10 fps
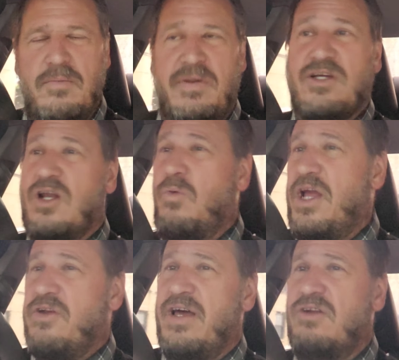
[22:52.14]
But they're going to
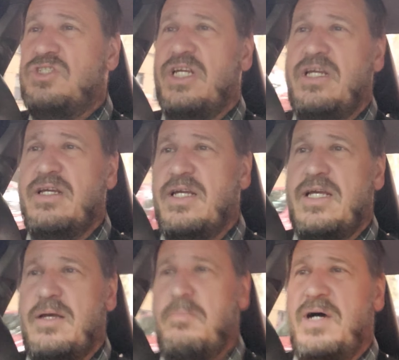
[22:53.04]
want your energy.
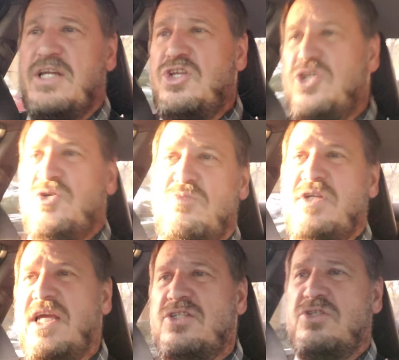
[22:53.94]
But you
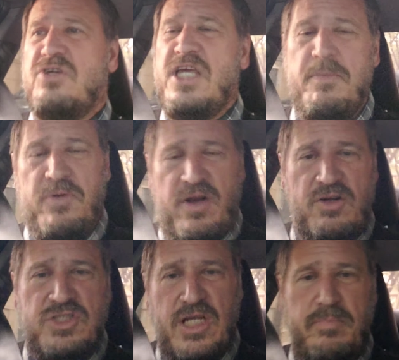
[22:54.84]
need to keep your
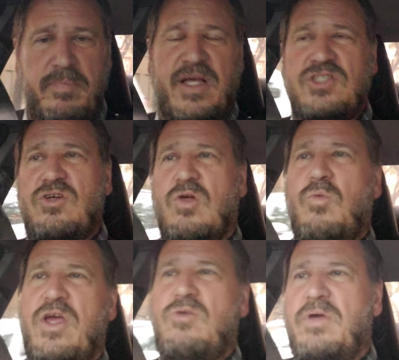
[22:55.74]
energy because the only
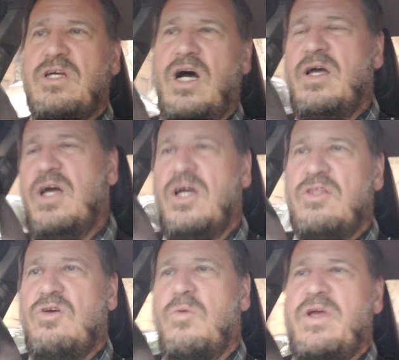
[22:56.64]
way you become,
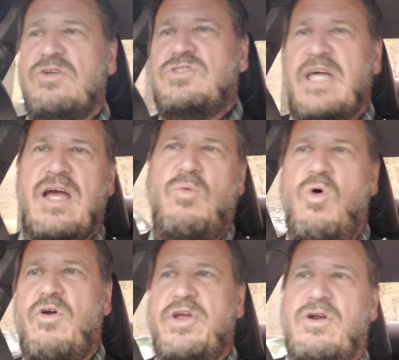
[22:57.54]
the only way you stay a
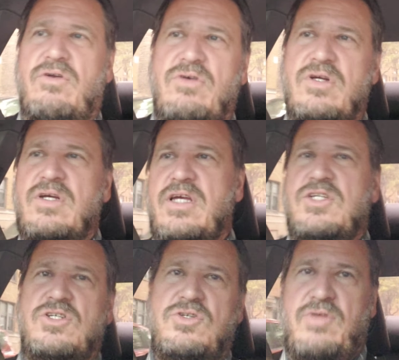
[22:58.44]
warrior
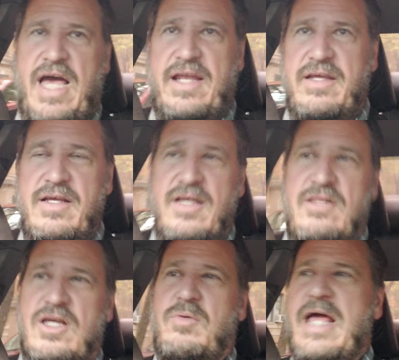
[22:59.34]
is to do that.
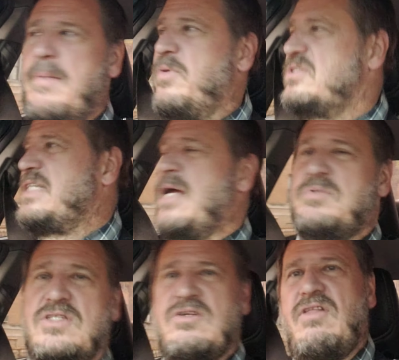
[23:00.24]
Look at what happened with
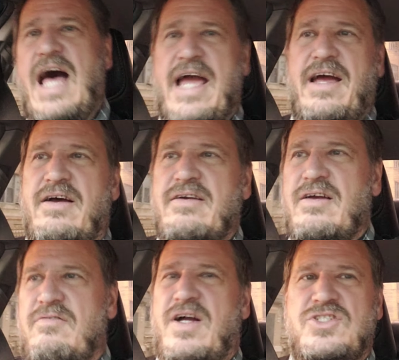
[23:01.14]
Samson Delilah.
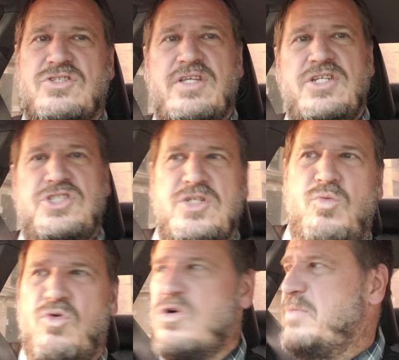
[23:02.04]
Eventually, she
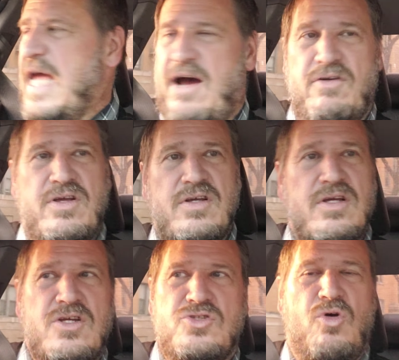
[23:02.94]
wore him down.
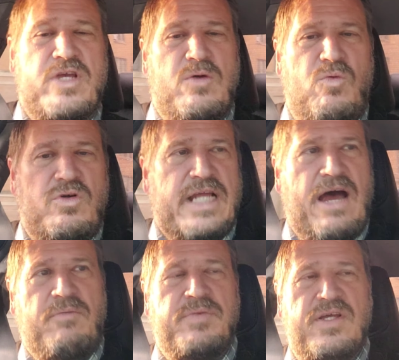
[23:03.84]
Don't get worn
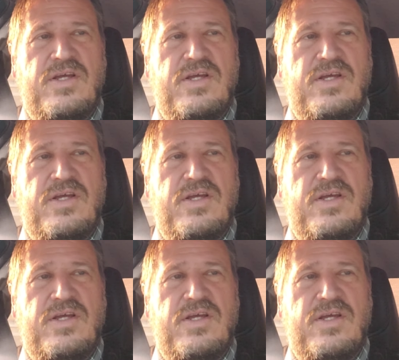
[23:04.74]
down.